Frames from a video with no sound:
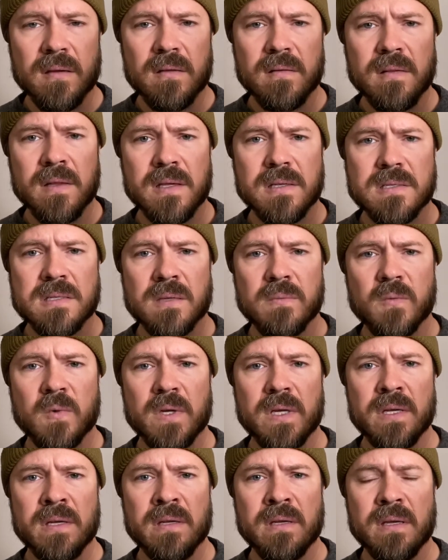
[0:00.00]
that
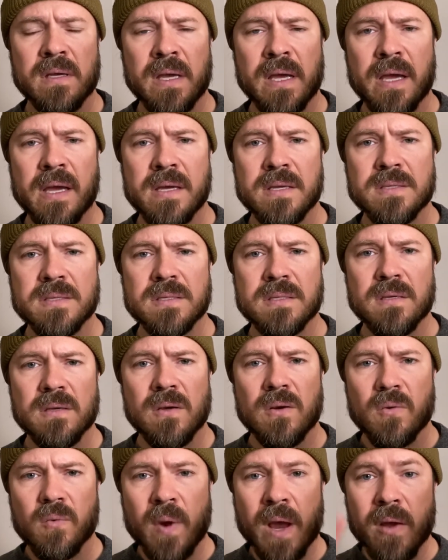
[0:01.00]
someone has
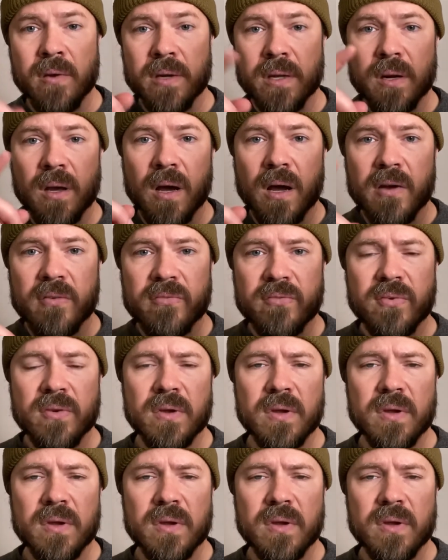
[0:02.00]
rounded off